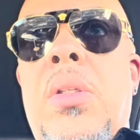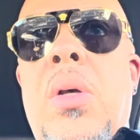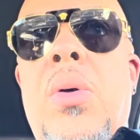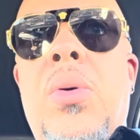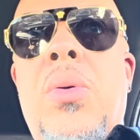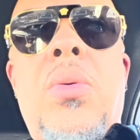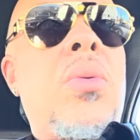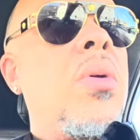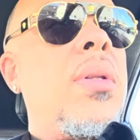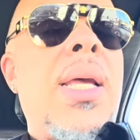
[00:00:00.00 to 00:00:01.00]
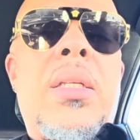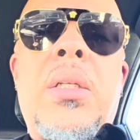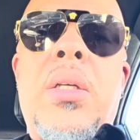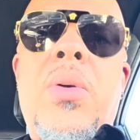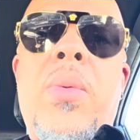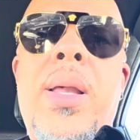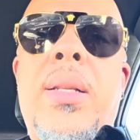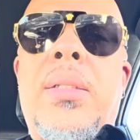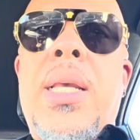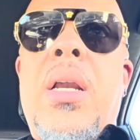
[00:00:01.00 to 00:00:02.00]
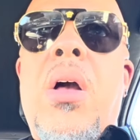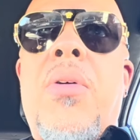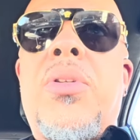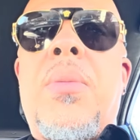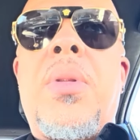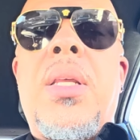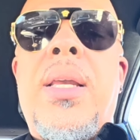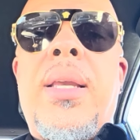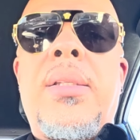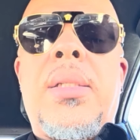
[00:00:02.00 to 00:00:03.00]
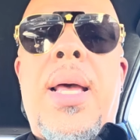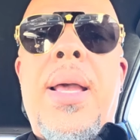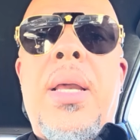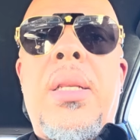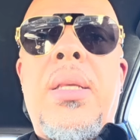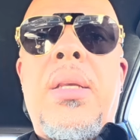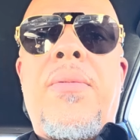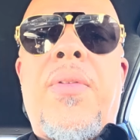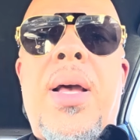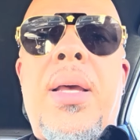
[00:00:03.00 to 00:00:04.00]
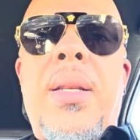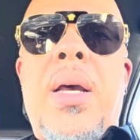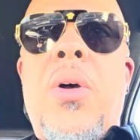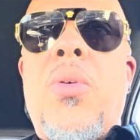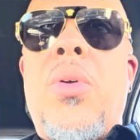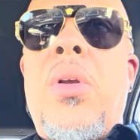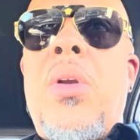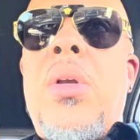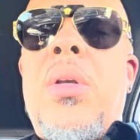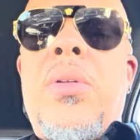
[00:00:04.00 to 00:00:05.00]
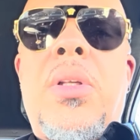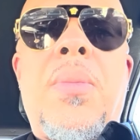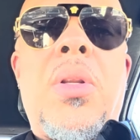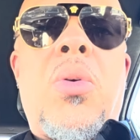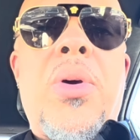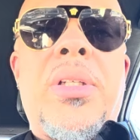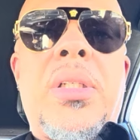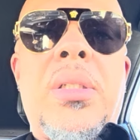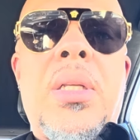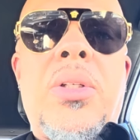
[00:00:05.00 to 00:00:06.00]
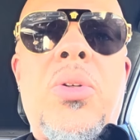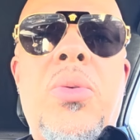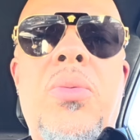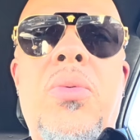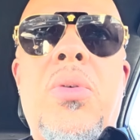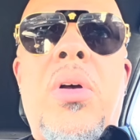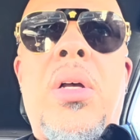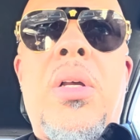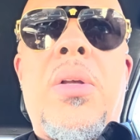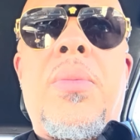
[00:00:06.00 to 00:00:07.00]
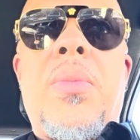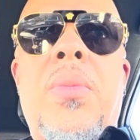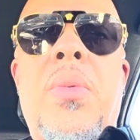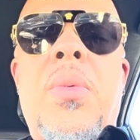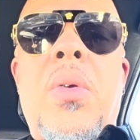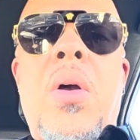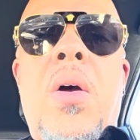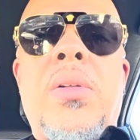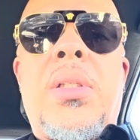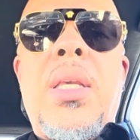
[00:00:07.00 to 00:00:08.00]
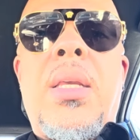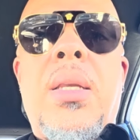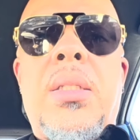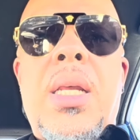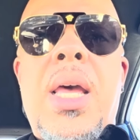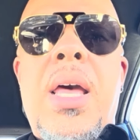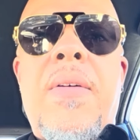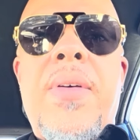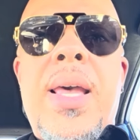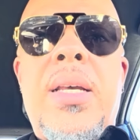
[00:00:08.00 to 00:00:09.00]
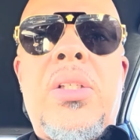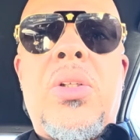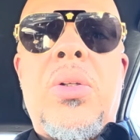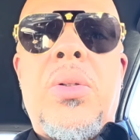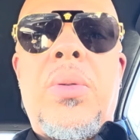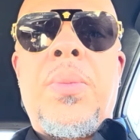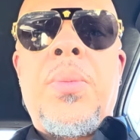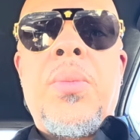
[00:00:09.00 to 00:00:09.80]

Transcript: So that's a good way to take off some of the anxiety and find out some of the questions that you are seeking to have answered.